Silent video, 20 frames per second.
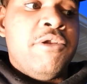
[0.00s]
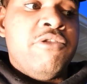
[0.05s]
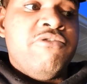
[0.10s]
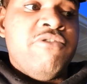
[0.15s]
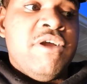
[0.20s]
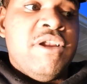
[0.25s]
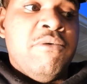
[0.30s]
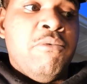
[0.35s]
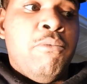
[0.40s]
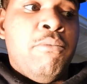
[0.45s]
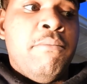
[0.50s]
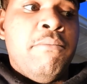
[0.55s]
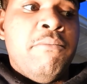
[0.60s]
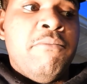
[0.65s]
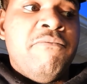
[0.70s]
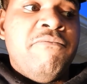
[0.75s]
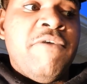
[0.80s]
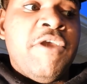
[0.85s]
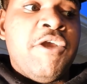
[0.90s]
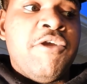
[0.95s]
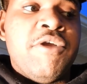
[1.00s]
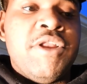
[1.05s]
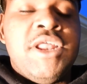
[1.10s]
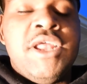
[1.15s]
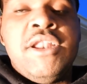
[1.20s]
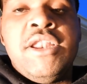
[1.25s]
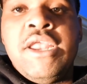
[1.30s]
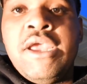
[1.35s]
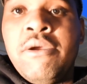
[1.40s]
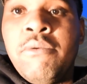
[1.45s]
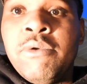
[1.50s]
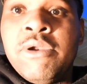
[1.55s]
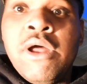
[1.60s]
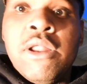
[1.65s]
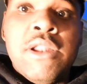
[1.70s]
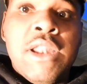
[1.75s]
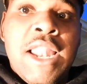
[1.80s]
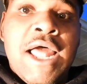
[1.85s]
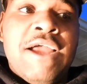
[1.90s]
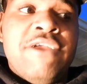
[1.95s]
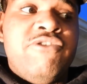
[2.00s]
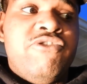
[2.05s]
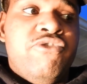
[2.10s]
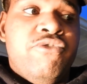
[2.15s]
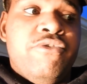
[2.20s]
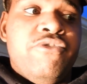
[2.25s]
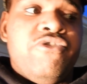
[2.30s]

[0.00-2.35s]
trying to finger it in there when all the lines are